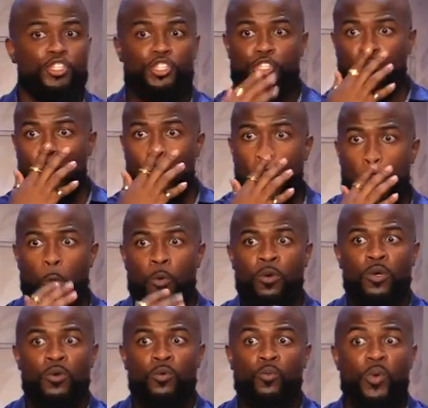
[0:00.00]

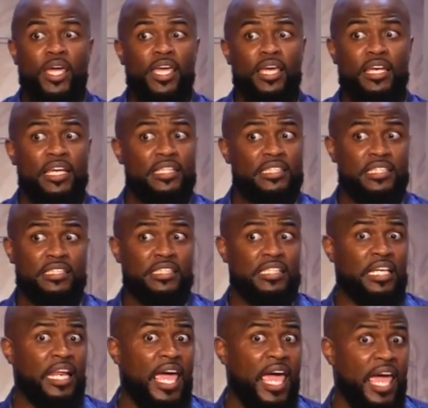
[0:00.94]
So we can listen
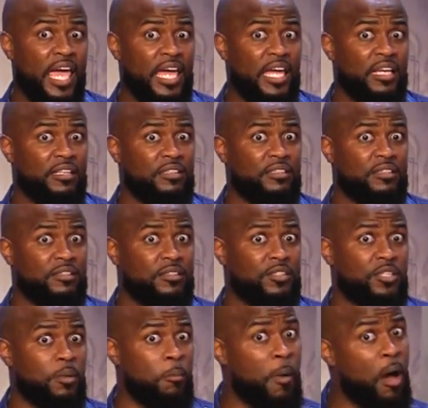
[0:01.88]
to that
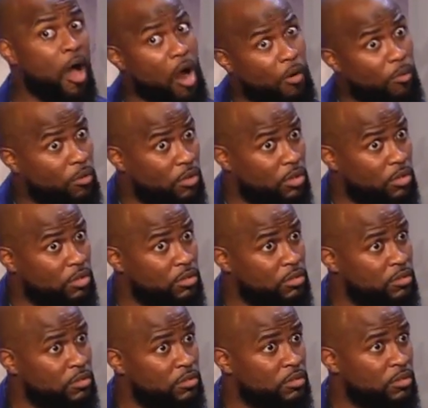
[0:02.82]
tomorrow.
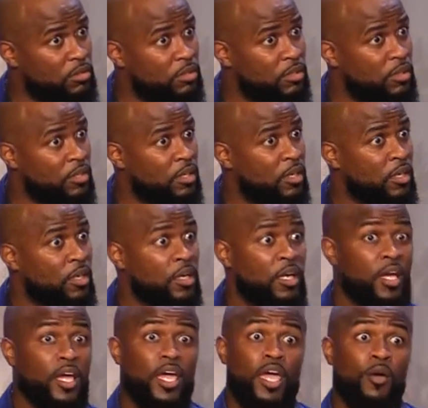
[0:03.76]

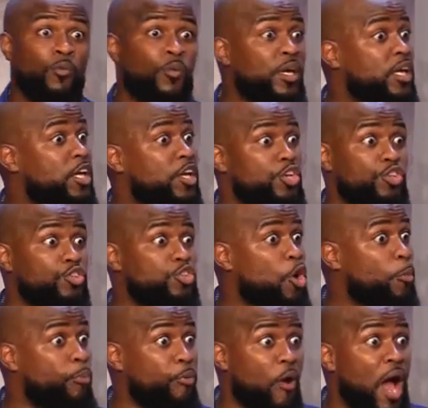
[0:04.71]
And we can give you
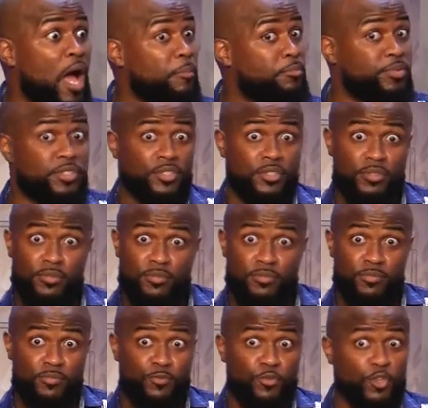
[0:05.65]
your props
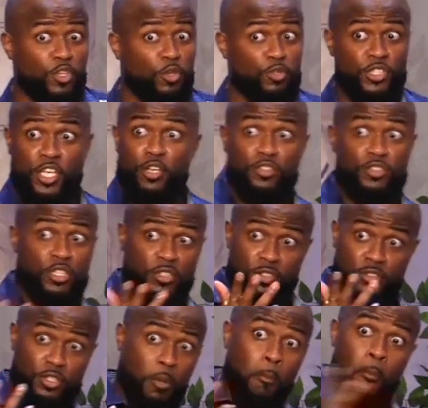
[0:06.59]
for your skill
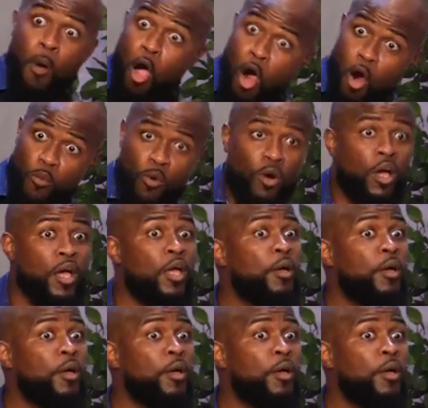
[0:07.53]
tomorrow.